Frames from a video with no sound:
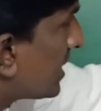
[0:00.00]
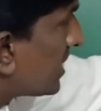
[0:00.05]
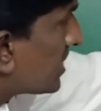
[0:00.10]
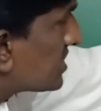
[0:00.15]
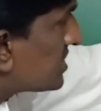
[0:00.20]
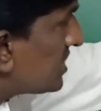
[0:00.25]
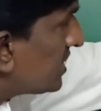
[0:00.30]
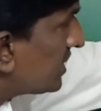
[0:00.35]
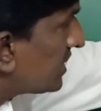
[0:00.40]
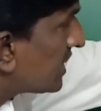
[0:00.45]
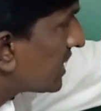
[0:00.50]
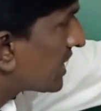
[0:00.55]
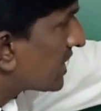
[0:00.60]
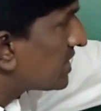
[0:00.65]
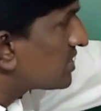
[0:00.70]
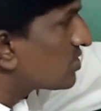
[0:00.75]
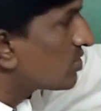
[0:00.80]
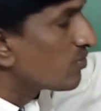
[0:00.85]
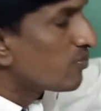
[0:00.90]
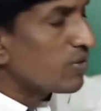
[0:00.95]
energy
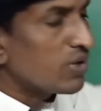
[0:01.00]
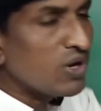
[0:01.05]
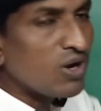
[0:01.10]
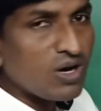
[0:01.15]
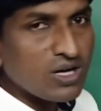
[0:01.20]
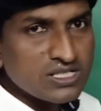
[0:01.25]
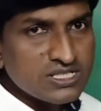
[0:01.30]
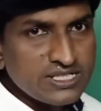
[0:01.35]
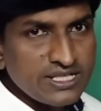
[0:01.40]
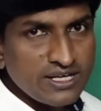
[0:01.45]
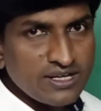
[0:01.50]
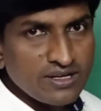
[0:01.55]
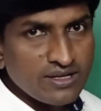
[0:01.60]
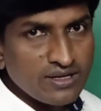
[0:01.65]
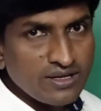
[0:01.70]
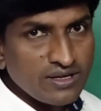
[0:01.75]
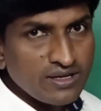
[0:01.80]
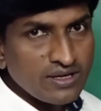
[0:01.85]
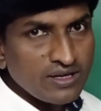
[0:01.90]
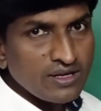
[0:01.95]
decreased for oxygen?
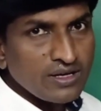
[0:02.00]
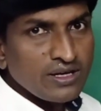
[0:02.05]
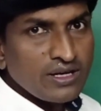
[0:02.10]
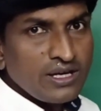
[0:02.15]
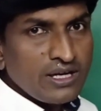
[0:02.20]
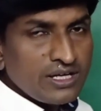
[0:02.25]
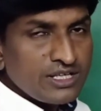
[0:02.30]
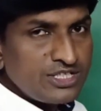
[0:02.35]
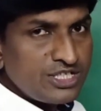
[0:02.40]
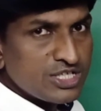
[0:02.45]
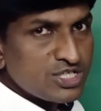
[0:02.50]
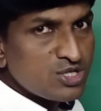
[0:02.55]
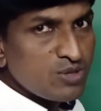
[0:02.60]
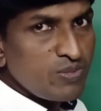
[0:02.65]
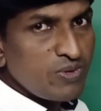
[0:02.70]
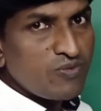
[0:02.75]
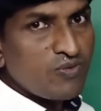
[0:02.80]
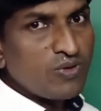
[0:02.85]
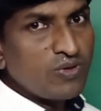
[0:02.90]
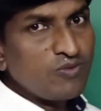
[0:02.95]
Just
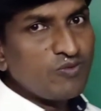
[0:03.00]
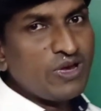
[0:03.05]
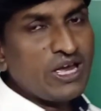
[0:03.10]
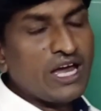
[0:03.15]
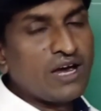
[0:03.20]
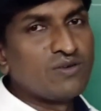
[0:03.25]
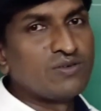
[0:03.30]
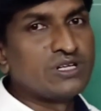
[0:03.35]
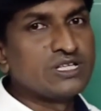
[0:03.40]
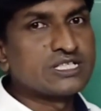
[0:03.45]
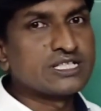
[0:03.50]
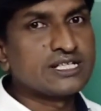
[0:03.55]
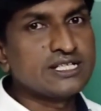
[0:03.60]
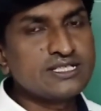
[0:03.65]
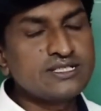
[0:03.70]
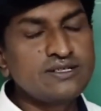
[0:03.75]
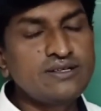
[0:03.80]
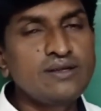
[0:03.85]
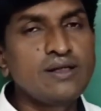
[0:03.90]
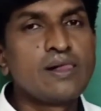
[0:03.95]
before we have
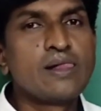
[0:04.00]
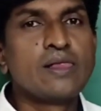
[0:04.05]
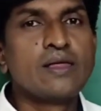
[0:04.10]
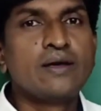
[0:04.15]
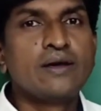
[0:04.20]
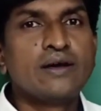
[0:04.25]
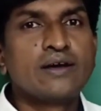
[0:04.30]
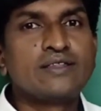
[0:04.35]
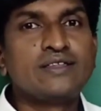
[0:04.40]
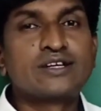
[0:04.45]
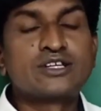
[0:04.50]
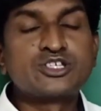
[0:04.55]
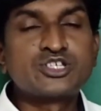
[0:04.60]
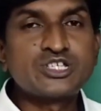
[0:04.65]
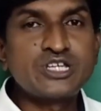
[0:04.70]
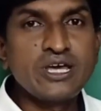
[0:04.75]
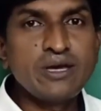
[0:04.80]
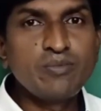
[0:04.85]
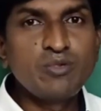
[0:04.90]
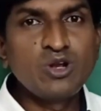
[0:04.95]
discussed that
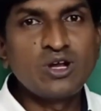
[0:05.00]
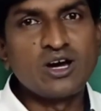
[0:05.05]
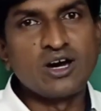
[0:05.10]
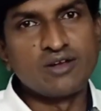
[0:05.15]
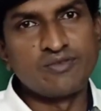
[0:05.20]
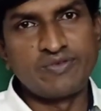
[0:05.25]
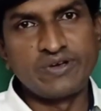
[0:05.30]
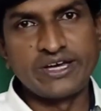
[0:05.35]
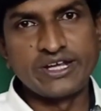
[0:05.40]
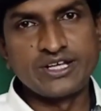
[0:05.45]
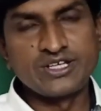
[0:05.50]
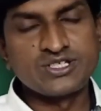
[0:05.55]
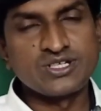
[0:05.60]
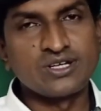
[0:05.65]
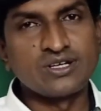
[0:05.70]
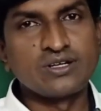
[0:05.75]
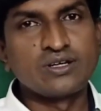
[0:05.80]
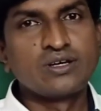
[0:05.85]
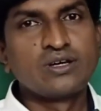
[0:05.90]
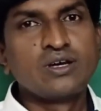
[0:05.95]
stable
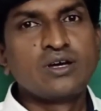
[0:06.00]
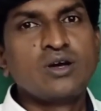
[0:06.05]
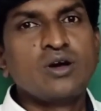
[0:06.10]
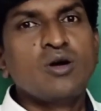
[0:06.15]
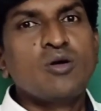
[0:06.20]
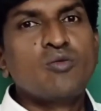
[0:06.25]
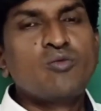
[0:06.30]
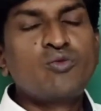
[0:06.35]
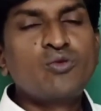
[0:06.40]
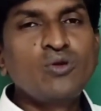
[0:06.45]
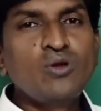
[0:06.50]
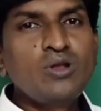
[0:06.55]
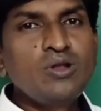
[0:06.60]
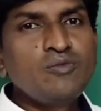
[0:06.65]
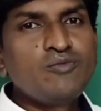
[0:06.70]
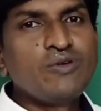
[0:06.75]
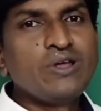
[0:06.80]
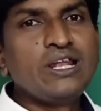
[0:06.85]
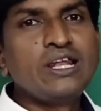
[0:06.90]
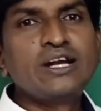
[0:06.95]
configuration, full
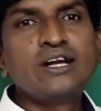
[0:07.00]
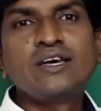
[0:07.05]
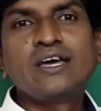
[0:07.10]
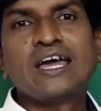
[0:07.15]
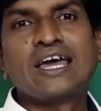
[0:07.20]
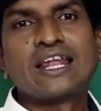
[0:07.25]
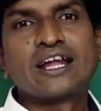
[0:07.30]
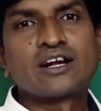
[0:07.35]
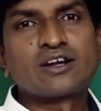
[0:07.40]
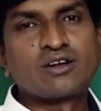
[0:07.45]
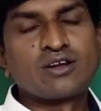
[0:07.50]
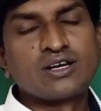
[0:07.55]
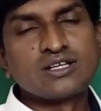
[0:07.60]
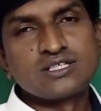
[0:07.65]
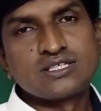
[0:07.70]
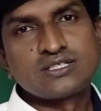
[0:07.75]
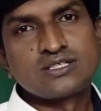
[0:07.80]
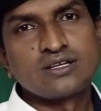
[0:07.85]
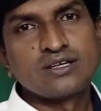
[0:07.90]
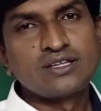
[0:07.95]
filled
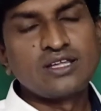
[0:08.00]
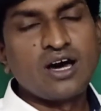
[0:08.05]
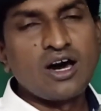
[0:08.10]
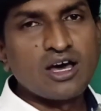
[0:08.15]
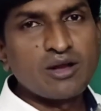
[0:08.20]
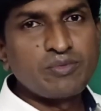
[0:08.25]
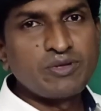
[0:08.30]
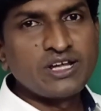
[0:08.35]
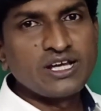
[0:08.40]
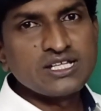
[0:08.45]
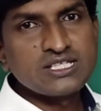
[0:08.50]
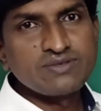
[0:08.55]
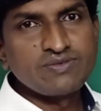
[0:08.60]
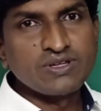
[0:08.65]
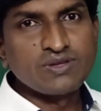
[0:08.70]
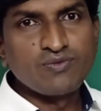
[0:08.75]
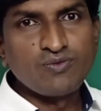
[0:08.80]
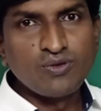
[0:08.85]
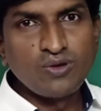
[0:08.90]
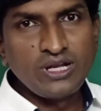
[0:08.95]
electrons, the orbitals
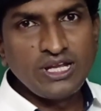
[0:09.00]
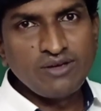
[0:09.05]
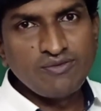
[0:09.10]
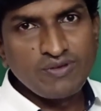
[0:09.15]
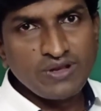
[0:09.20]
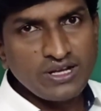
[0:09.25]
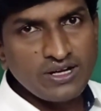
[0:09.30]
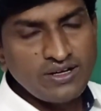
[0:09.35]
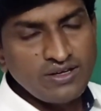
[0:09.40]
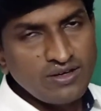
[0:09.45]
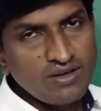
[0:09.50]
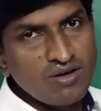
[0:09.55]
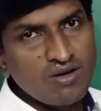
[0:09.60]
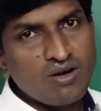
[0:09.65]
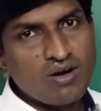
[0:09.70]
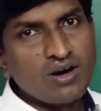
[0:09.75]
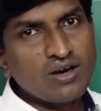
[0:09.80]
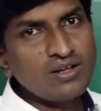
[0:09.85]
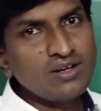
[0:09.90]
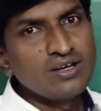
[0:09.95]
with fully filled
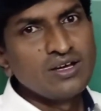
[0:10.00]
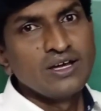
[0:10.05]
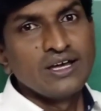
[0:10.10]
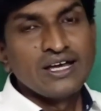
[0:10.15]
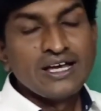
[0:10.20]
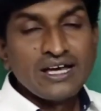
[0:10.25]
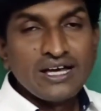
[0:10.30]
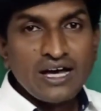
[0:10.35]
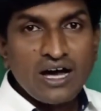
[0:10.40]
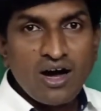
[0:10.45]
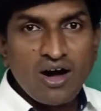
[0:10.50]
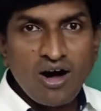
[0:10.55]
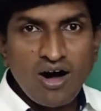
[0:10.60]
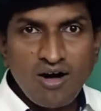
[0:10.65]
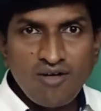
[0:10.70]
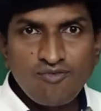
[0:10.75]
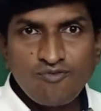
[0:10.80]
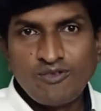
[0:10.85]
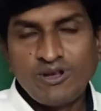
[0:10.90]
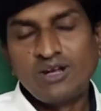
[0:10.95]
or
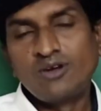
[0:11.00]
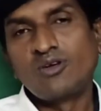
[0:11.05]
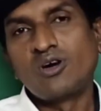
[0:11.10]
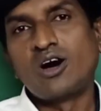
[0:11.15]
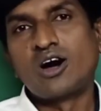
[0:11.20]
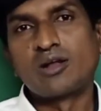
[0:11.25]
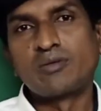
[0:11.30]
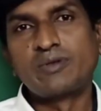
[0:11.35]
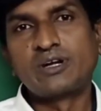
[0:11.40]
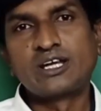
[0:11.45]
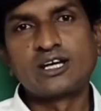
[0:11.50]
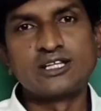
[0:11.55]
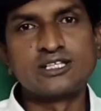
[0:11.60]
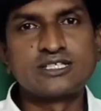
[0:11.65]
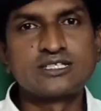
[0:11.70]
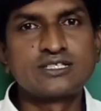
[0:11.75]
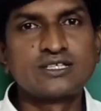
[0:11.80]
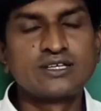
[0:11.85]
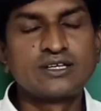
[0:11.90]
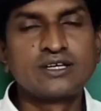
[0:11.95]
off filled
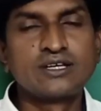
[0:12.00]
orbitals